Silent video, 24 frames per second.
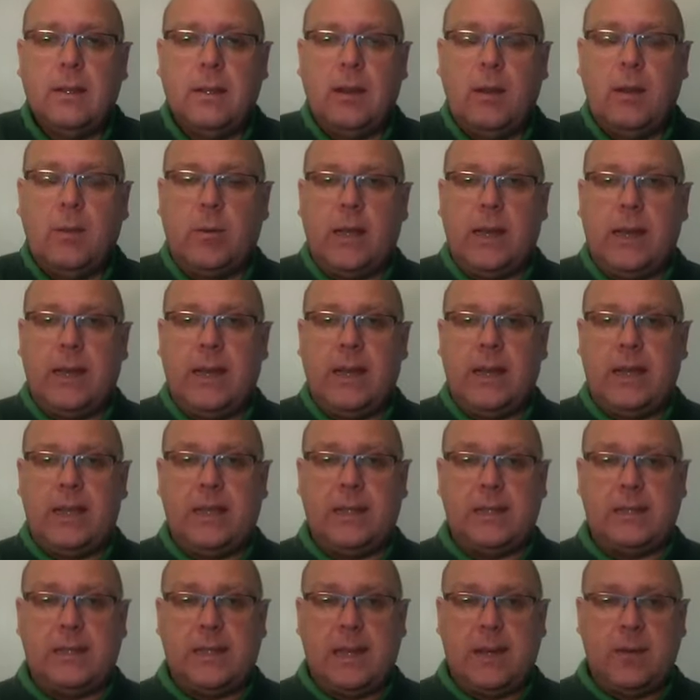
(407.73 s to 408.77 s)
Okay,
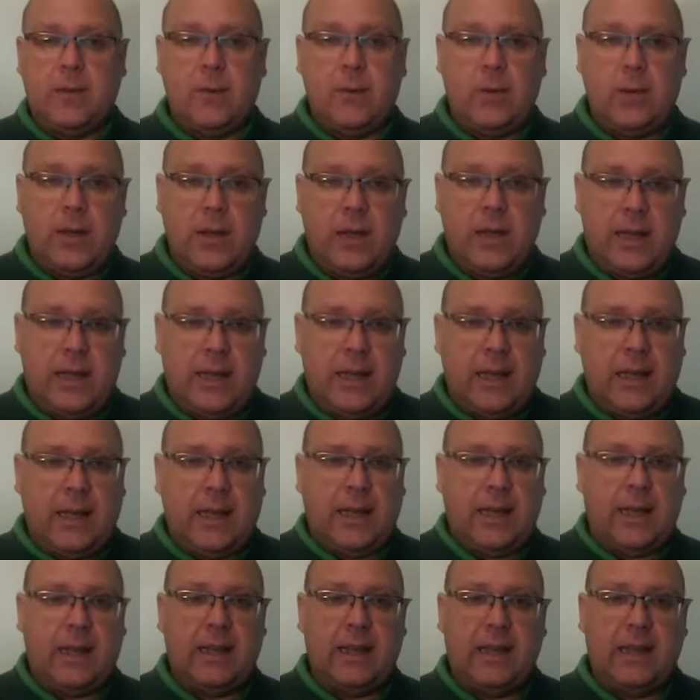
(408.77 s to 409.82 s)
so,
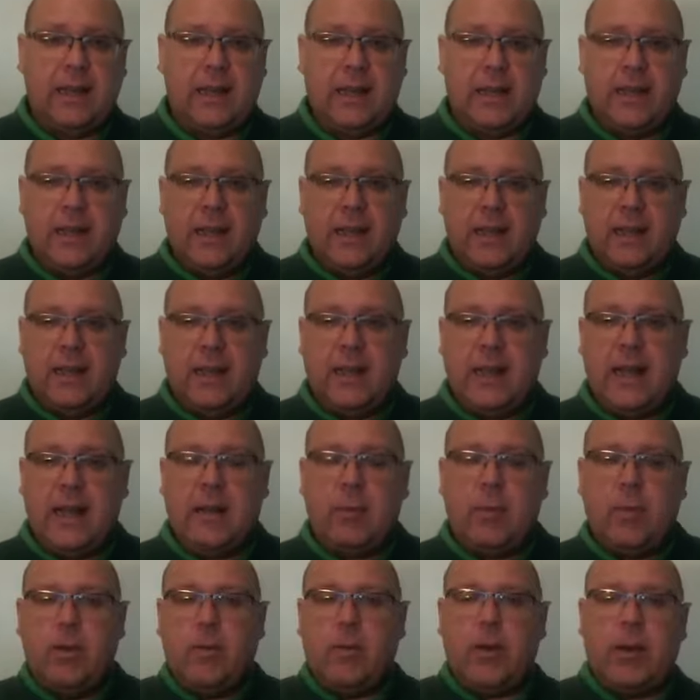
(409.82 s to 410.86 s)

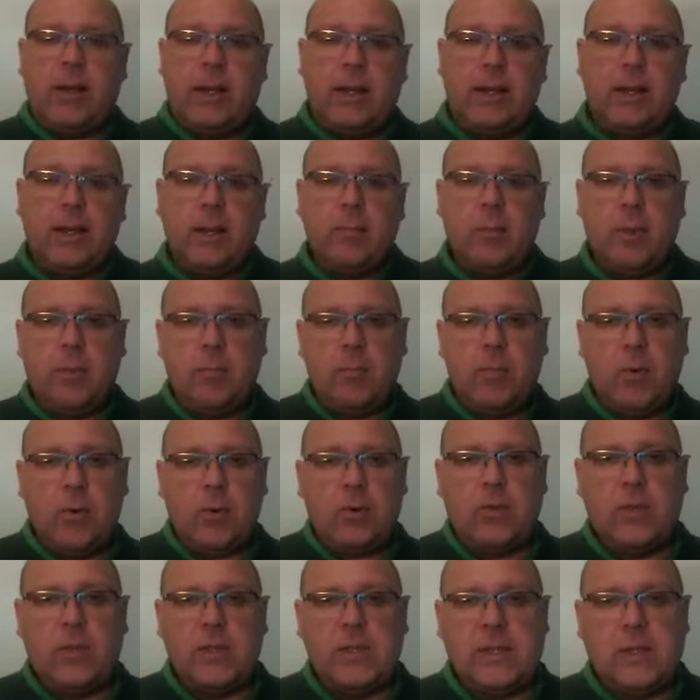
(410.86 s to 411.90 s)
we read a little bit more
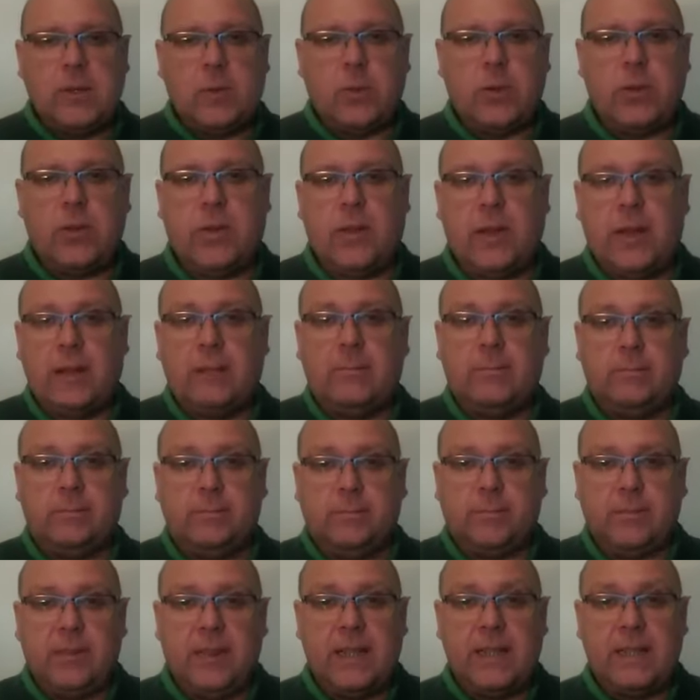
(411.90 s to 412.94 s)
of the story there
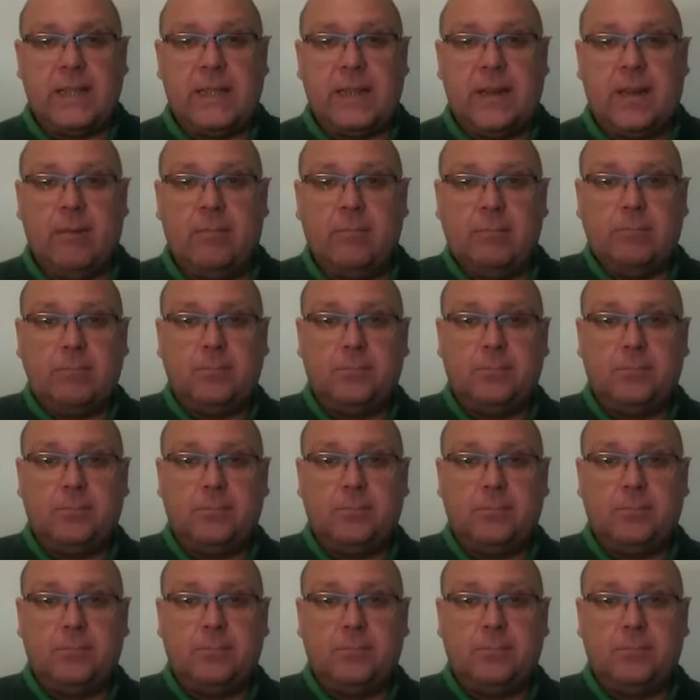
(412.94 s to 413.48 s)
this time.